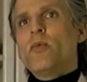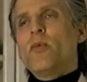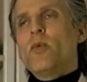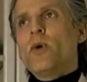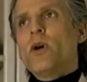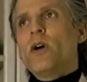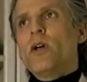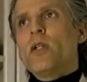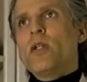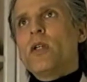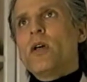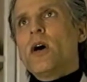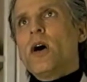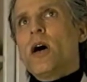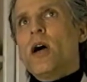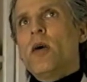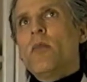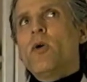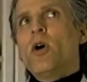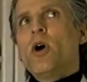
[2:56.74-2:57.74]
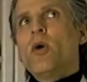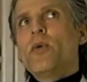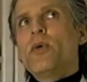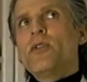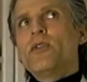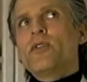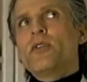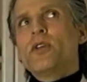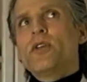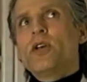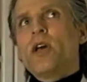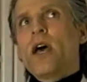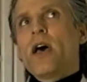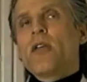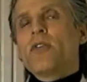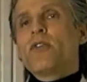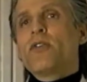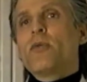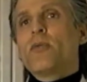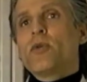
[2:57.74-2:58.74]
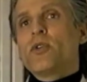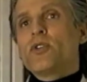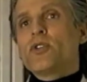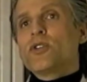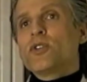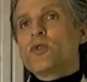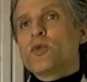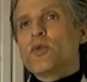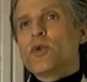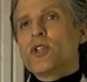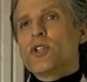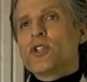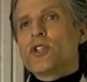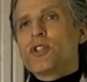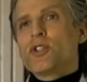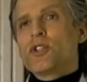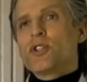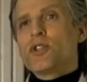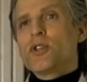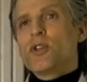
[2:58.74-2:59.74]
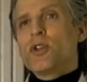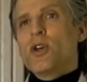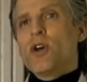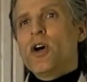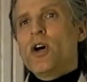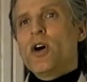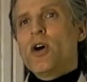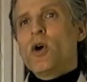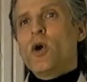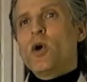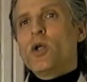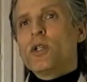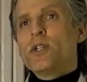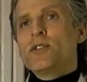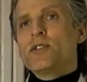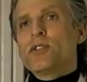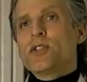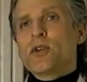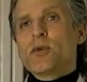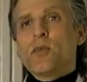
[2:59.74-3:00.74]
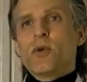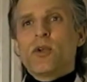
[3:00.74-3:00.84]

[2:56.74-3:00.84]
Well, I'm always going to ask the person which holistic